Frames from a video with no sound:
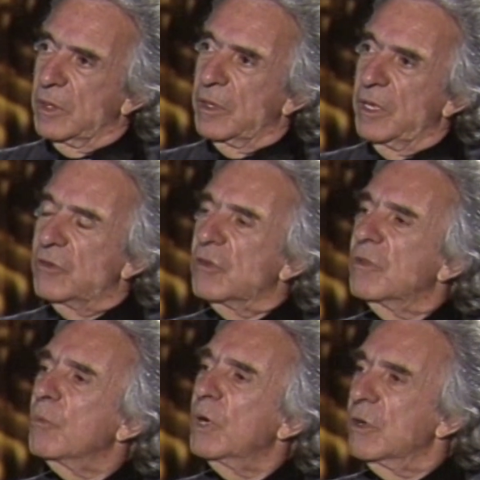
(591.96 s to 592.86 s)
each of
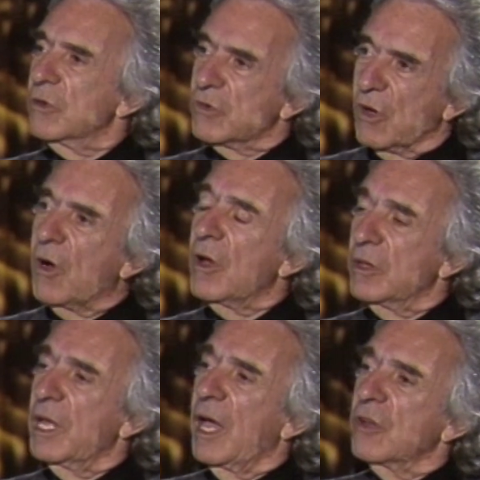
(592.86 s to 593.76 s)
the winners
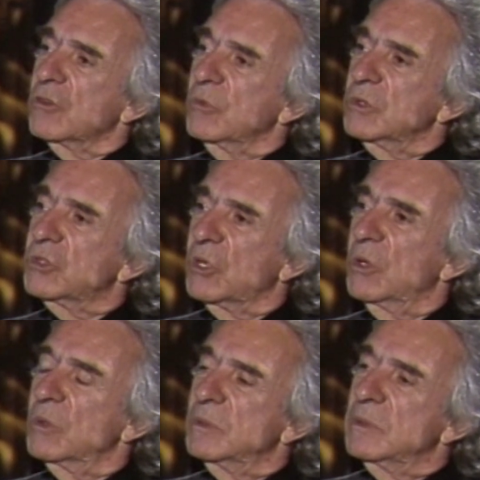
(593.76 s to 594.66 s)
on the actual show.